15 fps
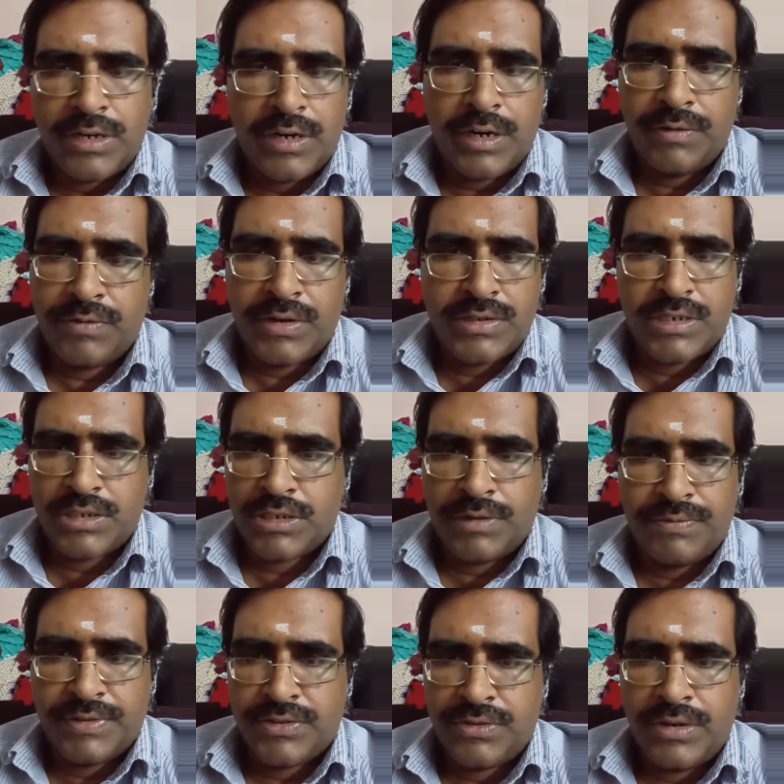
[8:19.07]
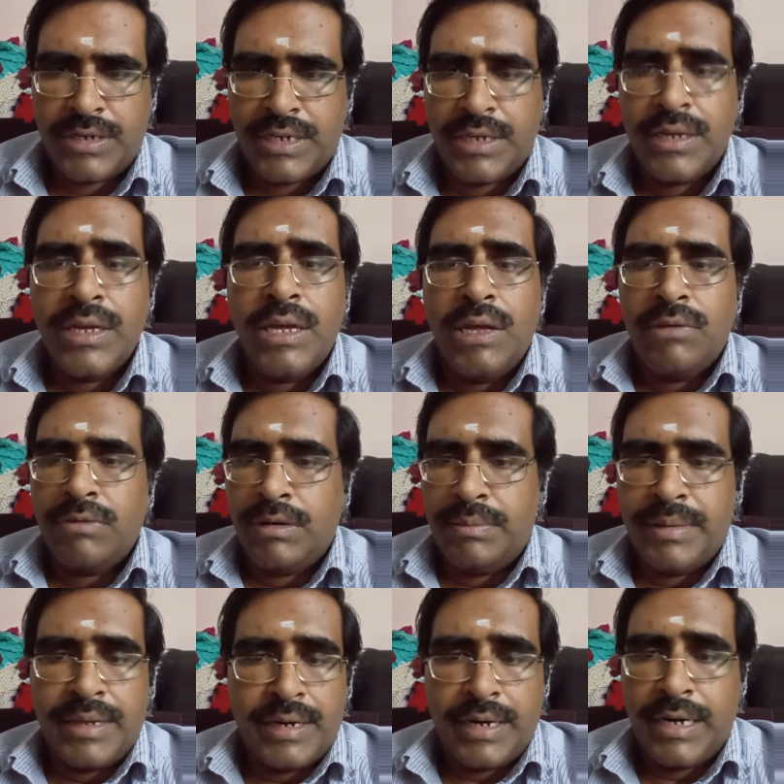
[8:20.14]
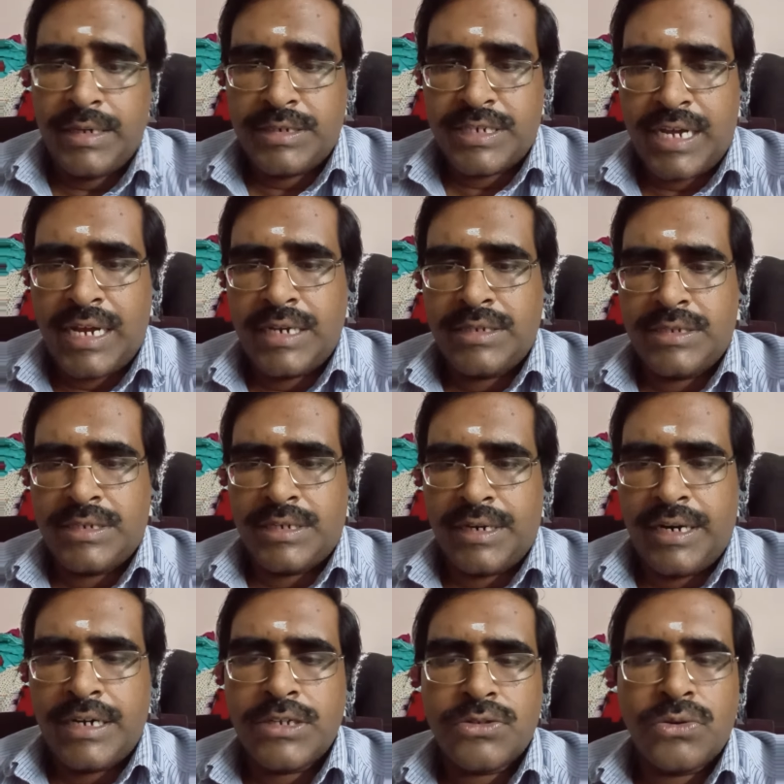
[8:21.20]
and infrastructure facility will be really challenging, right?